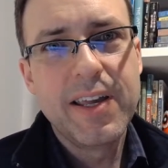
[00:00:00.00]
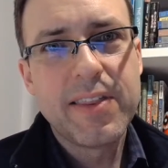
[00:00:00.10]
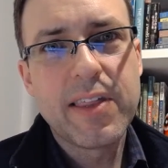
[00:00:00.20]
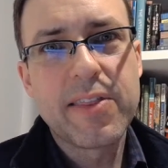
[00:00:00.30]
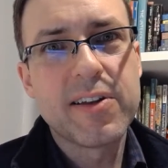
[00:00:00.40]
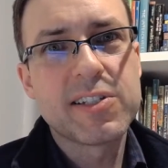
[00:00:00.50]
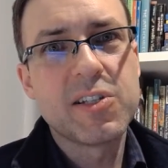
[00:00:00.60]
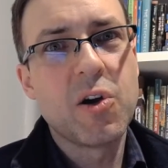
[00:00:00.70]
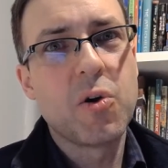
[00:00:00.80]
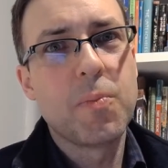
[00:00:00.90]
That there's
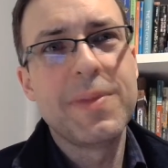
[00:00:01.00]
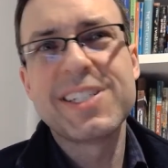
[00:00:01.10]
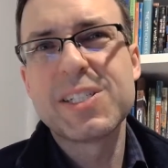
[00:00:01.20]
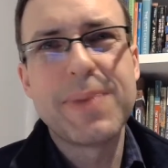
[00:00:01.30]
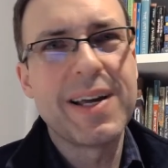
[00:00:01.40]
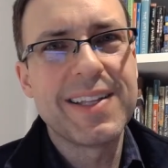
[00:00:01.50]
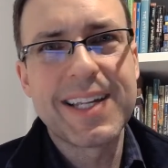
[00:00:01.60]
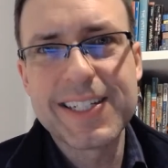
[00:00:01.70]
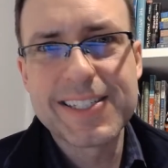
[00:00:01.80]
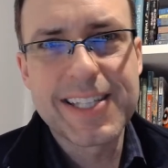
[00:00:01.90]
no
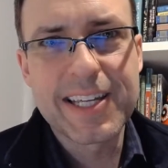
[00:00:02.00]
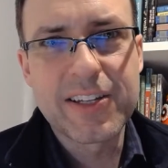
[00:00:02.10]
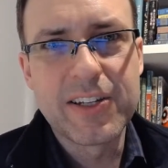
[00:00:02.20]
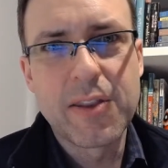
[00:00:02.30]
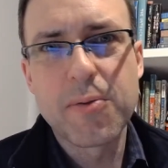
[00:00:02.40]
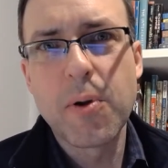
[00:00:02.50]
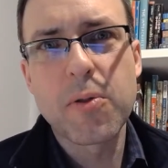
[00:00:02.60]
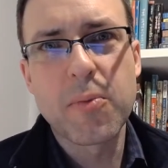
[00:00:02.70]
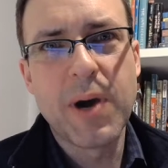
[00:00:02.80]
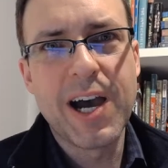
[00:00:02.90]
misspellings that could throw
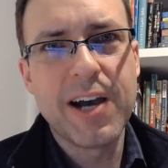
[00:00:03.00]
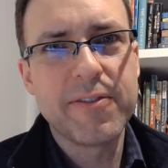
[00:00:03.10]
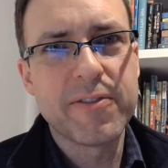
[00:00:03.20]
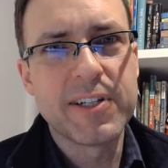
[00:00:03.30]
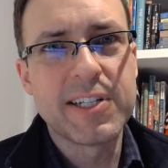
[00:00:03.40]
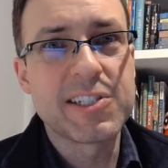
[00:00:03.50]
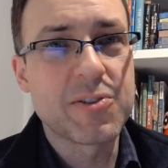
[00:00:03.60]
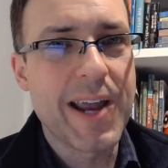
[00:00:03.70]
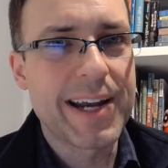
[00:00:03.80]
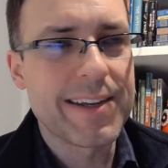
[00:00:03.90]
them off or
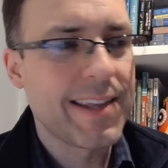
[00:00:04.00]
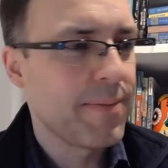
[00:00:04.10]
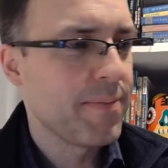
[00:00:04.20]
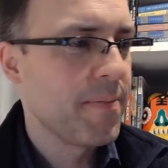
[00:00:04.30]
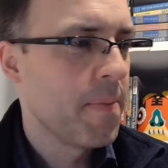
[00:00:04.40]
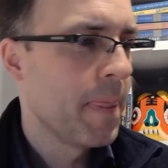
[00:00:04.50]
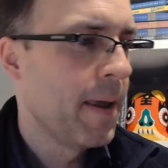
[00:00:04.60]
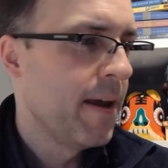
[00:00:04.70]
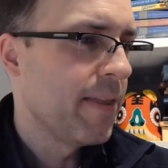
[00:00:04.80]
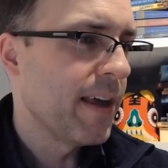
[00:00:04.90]
distract them?
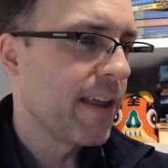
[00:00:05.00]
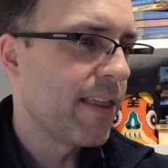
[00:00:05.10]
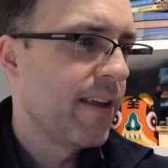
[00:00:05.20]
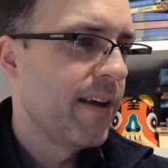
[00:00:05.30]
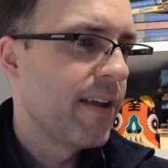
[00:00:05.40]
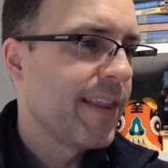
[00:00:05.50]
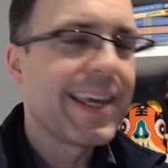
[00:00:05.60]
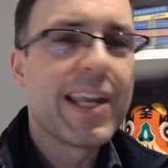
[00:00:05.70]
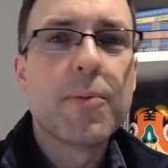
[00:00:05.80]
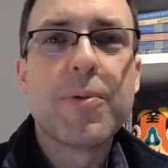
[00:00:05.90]
That they
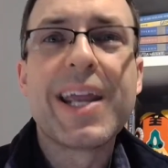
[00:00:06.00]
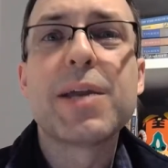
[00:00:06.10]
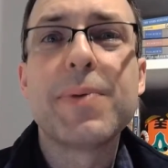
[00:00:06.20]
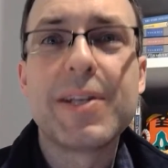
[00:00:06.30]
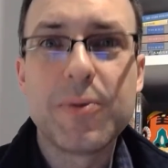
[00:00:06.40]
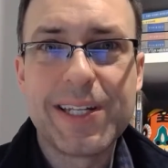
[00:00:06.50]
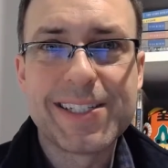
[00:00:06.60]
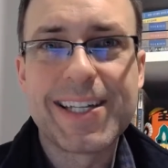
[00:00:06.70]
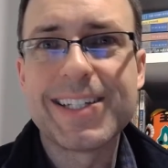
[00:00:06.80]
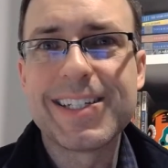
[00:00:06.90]
get a break between
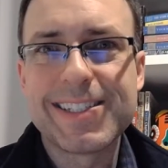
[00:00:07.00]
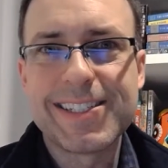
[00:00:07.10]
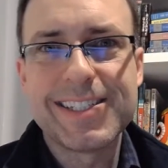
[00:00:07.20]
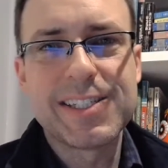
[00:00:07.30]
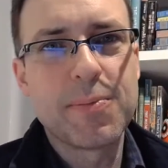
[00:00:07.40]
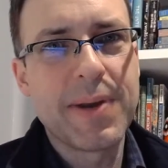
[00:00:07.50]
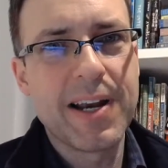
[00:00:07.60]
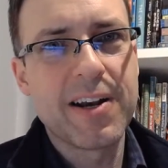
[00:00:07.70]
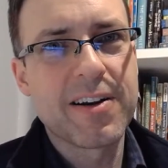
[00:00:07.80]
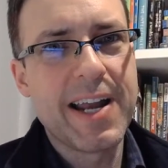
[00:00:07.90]
sentences and
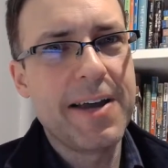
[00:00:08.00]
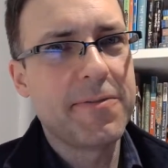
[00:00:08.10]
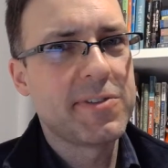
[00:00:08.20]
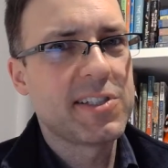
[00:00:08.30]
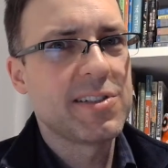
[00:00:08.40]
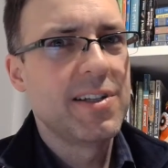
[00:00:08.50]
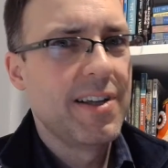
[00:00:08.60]
paragraphs?